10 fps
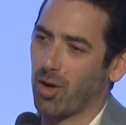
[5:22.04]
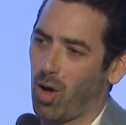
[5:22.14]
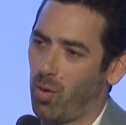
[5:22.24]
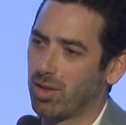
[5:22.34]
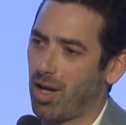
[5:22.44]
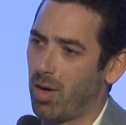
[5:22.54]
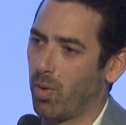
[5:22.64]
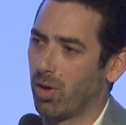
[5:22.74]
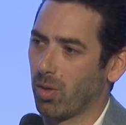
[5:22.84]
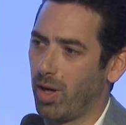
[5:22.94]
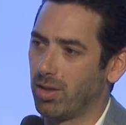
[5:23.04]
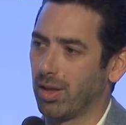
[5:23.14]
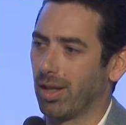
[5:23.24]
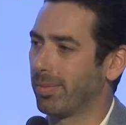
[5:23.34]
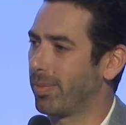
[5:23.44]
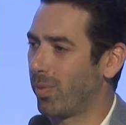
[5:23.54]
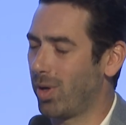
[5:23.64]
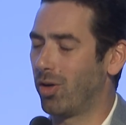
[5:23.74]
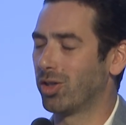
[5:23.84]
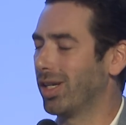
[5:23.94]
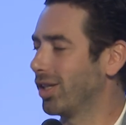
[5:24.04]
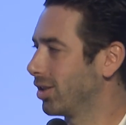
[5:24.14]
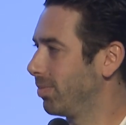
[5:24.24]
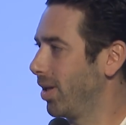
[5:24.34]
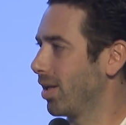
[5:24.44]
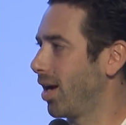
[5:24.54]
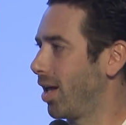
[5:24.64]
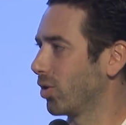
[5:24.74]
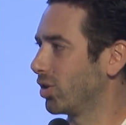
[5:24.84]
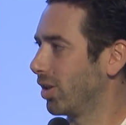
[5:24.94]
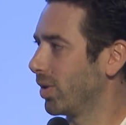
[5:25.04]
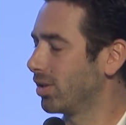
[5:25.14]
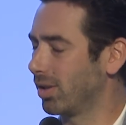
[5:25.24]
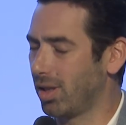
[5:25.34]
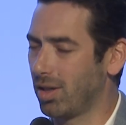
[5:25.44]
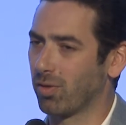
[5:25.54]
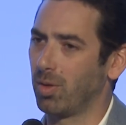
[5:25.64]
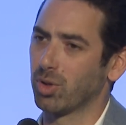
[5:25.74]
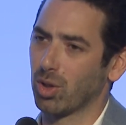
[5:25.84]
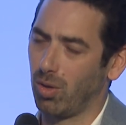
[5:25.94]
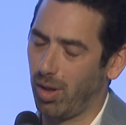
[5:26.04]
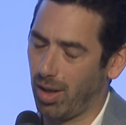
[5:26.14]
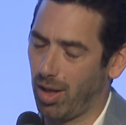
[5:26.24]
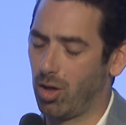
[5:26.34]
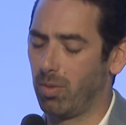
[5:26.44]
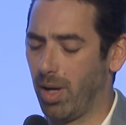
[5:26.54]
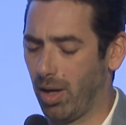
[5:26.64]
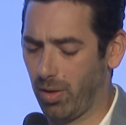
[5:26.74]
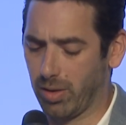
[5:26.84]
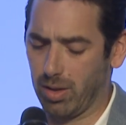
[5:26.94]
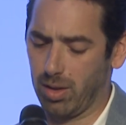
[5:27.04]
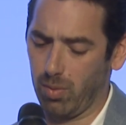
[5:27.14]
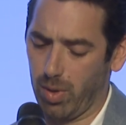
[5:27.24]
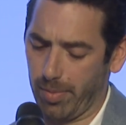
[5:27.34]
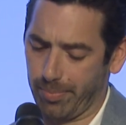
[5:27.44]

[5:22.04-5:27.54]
coincided with your raising a $300-ish million Series C from Sequoia and Emeritus and D1.